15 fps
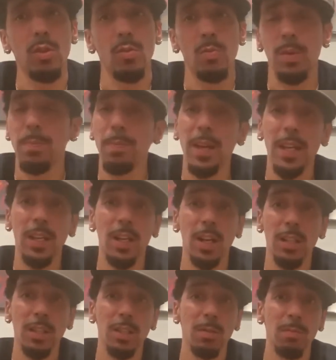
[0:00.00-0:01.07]
we make
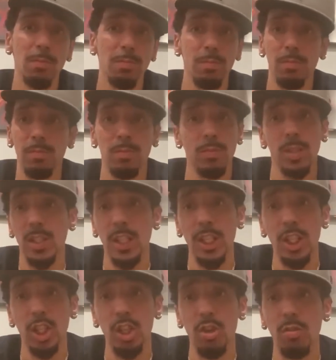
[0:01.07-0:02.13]
custom
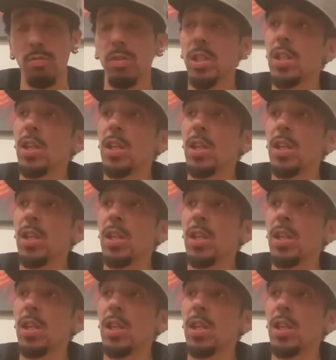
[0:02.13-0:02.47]
t-shirts,